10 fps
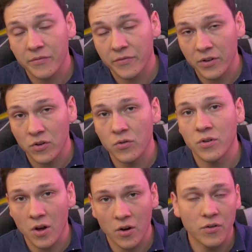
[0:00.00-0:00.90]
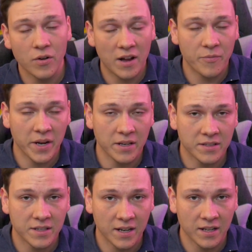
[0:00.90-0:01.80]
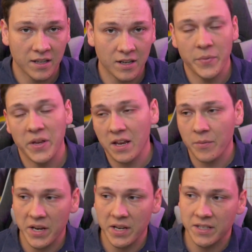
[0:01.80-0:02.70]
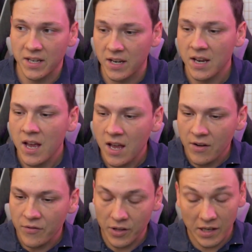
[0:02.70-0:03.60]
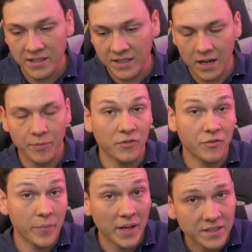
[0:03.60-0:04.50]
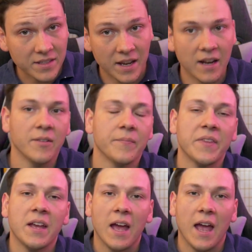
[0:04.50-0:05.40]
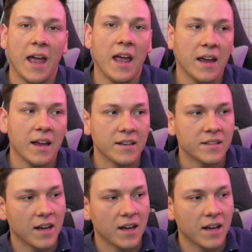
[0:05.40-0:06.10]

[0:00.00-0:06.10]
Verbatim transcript: of you know I've been studying the P M P T for the last couple of months now, and